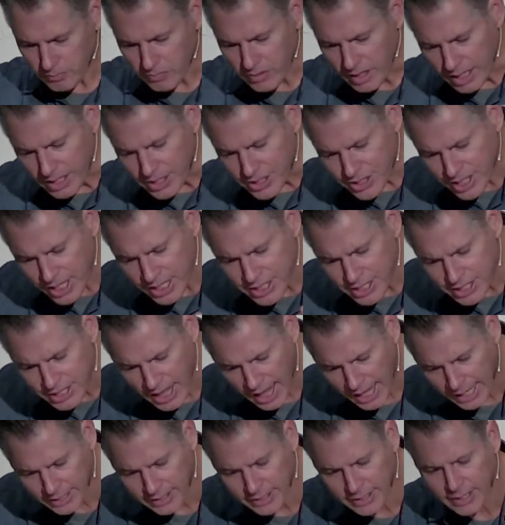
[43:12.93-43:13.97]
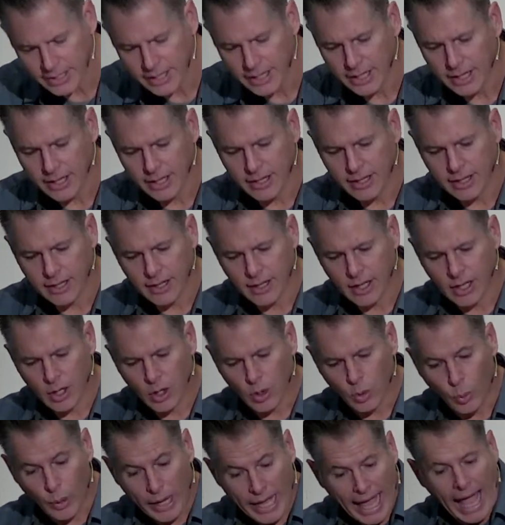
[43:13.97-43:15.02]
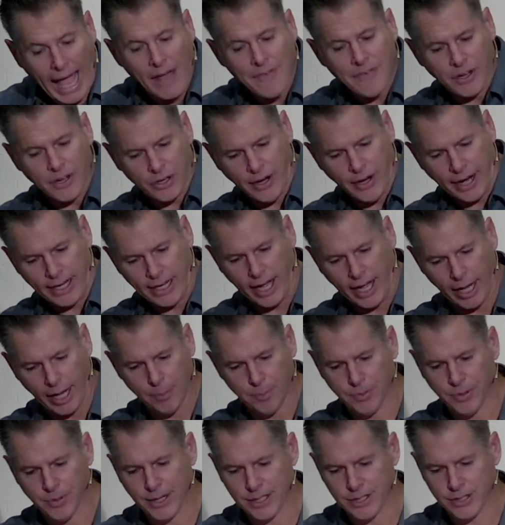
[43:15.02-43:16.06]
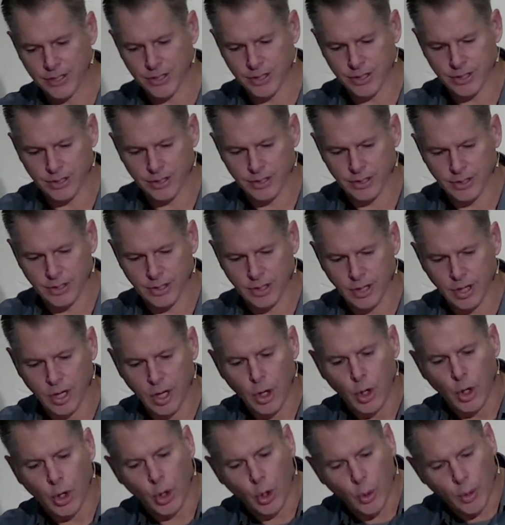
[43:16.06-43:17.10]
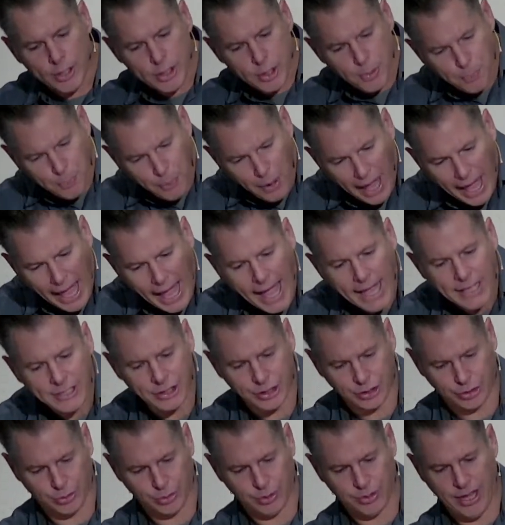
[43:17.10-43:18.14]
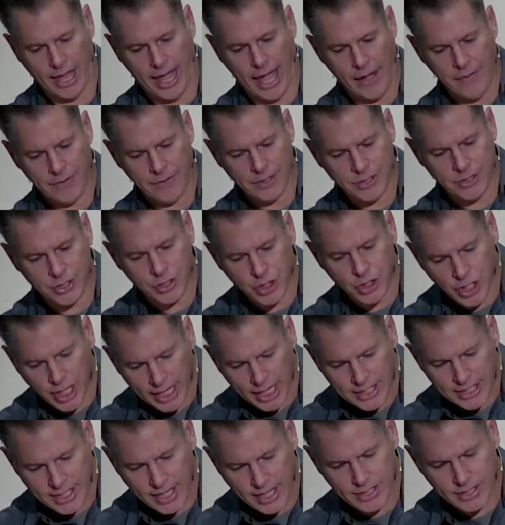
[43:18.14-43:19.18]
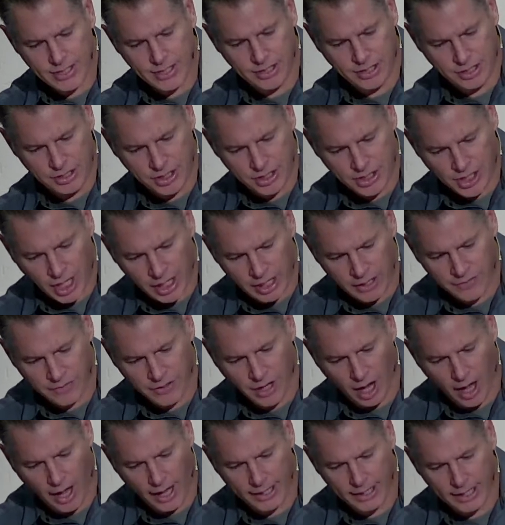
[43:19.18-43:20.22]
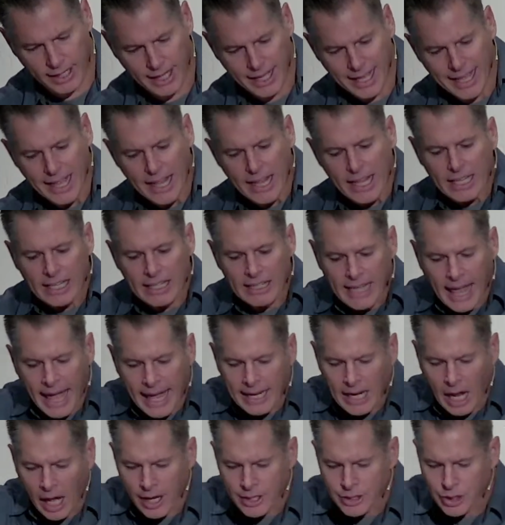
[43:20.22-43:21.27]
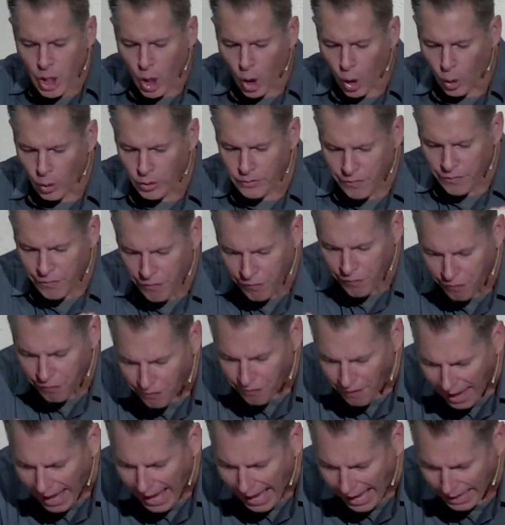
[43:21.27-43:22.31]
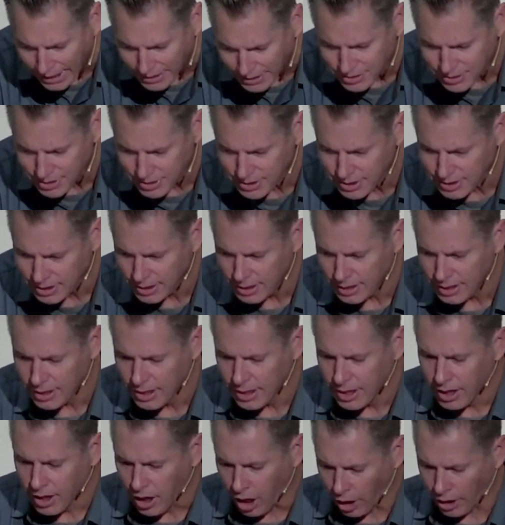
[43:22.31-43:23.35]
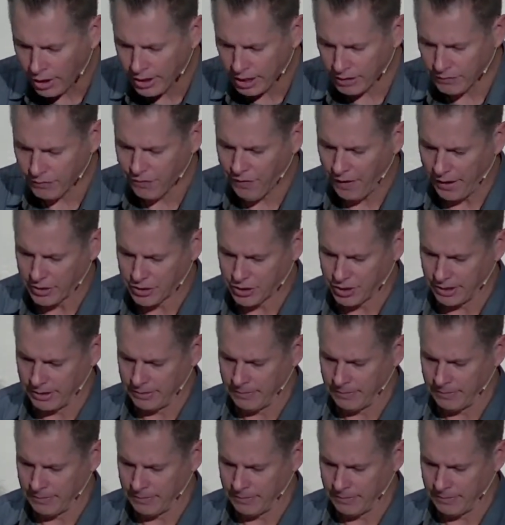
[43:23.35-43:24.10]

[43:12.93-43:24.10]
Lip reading: Since then, we have a great high priest who has passed through the heavens, Jesus, the Son of God. Let us hold fast our confession.